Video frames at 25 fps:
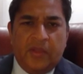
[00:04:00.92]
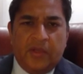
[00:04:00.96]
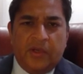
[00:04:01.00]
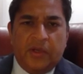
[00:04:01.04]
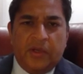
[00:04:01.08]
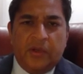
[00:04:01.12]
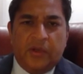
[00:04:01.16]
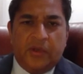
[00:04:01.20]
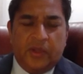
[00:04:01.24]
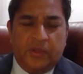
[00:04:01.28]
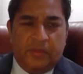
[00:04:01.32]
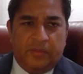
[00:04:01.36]
that
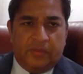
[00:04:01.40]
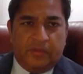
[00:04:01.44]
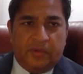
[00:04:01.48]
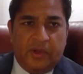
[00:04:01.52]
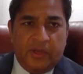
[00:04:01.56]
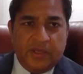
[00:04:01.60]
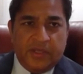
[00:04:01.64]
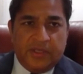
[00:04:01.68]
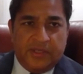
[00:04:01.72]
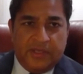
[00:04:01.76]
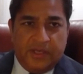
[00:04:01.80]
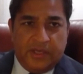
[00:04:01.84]
look at
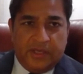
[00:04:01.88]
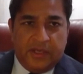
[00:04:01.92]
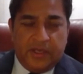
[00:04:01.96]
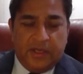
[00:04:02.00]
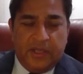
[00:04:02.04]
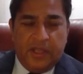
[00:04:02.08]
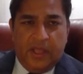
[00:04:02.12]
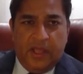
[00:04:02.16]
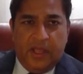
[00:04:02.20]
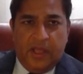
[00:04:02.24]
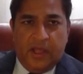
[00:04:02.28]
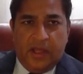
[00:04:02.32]

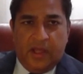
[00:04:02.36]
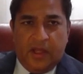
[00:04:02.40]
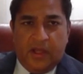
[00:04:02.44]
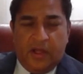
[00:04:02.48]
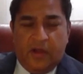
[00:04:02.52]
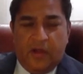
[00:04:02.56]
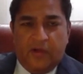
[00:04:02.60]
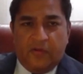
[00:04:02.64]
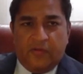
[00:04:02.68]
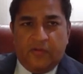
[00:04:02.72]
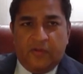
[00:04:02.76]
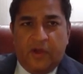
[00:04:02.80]
pricing
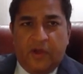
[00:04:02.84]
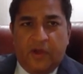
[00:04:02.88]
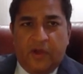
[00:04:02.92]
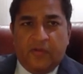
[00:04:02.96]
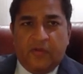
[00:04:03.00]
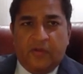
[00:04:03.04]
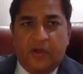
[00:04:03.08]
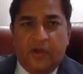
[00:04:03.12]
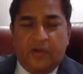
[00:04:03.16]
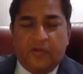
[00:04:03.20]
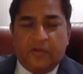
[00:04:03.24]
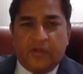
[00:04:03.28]

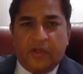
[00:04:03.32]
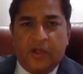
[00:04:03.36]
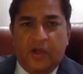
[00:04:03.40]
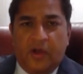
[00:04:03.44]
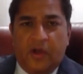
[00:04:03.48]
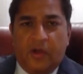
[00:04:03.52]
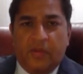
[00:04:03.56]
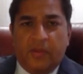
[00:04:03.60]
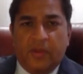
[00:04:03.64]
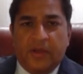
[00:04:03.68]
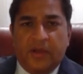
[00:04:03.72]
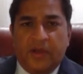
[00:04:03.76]
of
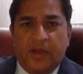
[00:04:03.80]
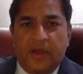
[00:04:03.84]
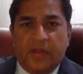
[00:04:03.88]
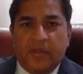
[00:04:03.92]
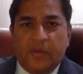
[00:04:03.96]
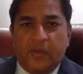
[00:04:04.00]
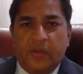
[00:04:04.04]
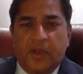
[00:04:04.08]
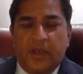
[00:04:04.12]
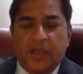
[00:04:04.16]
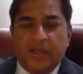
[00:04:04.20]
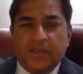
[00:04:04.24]
carbon in
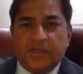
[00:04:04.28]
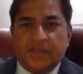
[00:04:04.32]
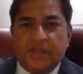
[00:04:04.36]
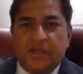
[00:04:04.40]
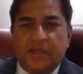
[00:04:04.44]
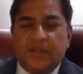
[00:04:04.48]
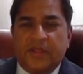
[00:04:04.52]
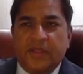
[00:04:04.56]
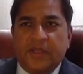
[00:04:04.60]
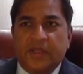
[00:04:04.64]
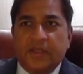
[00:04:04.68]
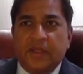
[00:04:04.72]
other ways.
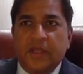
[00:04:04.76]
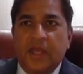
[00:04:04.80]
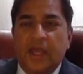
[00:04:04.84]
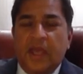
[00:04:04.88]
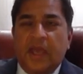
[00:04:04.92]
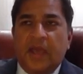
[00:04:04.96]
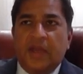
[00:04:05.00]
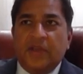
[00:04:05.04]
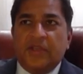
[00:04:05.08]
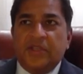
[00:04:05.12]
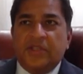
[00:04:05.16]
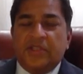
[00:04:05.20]
And I think
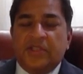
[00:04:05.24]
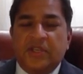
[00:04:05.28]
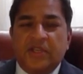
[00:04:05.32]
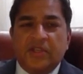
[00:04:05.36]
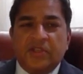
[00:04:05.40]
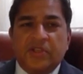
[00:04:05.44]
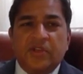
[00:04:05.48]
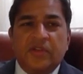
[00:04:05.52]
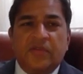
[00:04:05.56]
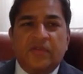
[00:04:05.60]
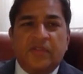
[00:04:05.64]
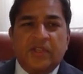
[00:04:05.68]
a
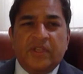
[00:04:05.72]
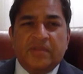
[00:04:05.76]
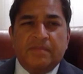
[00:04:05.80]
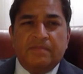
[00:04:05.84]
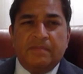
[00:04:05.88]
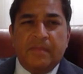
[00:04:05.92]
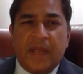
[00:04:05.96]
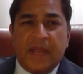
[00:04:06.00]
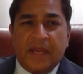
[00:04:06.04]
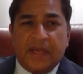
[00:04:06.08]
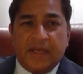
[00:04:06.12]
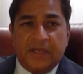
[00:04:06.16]
decision of this
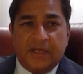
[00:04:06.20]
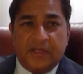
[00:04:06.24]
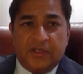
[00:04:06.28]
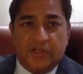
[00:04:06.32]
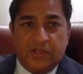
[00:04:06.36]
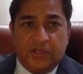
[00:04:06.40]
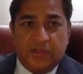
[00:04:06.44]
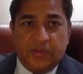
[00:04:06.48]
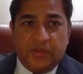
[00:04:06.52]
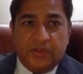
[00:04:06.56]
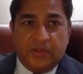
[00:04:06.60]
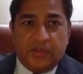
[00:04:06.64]

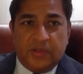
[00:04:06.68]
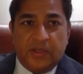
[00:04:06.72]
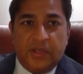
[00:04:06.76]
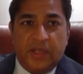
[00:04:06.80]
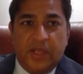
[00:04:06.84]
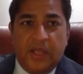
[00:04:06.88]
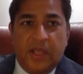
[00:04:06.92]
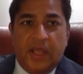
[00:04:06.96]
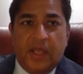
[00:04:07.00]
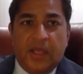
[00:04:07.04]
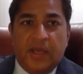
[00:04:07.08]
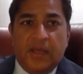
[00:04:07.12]
magnitude
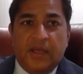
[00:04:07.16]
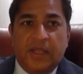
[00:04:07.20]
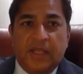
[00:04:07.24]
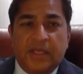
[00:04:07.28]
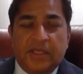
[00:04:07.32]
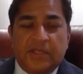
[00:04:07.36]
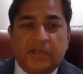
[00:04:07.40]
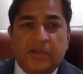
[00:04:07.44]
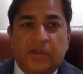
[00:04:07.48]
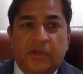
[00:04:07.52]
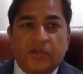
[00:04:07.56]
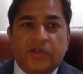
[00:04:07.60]

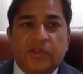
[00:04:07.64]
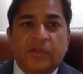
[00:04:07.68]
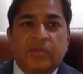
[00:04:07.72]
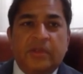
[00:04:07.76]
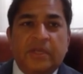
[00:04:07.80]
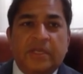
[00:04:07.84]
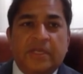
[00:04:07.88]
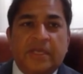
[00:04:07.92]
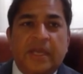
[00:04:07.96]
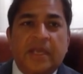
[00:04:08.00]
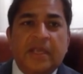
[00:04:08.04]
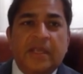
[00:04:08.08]
needs not to
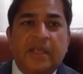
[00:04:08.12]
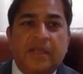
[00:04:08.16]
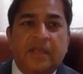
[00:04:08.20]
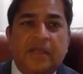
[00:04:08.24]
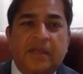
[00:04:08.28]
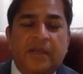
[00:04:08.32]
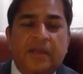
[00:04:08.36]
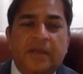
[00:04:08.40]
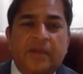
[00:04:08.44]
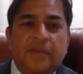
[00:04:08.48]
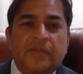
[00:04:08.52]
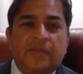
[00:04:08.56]
be
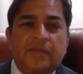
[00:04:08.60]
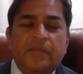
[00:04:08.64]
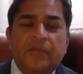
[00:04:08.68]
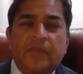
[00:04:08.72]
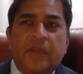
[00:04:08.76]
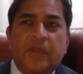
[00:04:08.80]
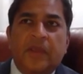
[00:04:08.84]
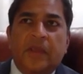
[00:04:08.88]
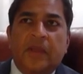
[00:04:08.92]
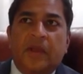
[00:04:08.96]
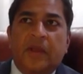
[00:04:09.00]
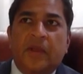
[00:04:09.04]
taken
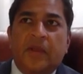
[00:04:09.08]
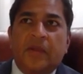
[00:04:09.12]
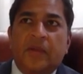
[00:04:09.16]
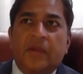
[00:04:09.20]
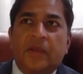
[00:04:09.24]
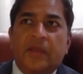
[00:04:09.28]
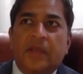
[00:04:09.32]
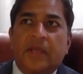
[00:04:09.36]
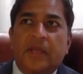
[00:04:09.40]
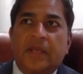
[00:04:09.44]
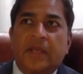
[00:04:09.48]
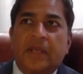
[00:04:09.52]

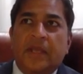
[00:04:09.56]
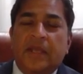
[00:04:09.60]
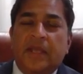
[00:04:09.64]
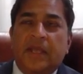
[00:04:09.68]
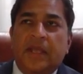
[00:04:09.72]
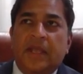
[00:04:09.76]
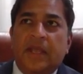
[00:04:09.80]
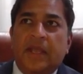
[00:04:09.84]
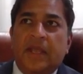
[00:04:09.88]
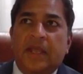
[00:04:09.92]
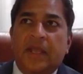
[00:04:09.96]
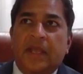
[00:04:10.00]

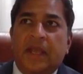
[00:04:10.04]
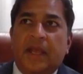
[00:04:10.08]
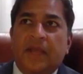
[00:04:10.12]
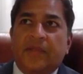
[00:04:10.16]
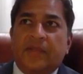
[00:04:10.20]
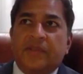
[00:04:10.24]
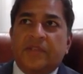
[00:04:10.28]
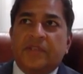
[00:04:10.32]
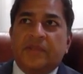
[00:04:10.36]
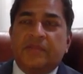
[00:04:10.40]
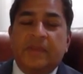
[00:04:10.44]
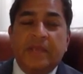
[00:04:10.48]

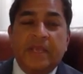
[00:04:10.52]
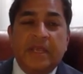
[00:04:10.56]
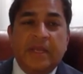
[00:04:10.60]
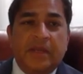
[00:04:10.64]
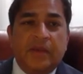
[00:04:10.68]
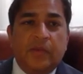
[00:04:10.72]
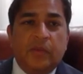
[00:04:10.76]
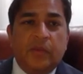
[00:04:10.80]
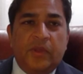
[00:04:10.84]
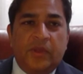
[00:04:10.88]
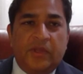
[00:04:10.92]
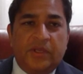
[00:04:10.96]
at the speed
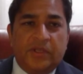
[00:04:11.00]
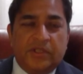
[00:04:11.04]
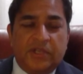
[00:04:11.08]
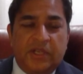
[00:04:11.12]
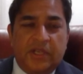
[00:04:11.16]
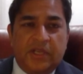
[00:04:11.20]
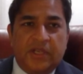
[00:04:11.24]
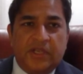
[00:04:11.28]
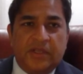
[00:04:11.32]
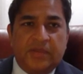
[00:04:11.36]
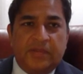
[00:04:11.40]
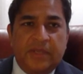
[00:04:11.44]
at which
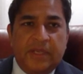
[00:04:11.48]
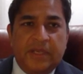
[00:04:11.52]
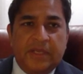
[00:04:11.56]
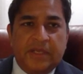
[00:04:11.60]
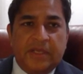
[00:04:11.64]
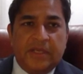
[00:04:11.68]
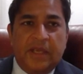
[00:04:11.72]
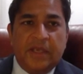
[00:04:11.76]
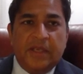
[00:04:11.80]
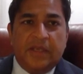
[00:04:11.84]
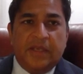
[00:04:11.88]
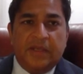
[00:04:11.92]
it is
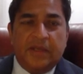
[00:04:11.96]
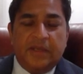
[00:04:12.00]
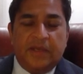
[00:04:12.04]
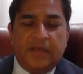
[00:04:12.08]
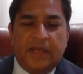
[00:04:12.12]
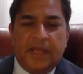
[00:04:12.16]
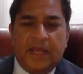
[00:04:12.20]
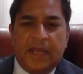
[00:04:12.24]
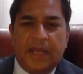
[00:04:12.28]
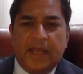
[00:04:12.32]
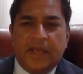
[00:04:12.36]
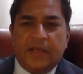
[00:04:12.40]
being
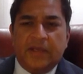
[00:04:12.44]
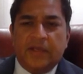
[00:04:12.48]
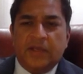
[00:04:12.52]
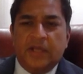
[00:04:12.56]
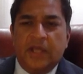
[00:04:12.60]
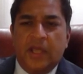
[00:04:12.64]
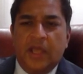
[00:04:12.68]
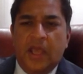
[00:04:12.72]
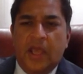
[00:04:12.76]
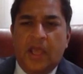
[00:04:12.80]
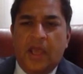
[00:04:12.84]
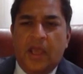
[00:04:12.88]
taken,
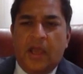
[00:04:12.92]
and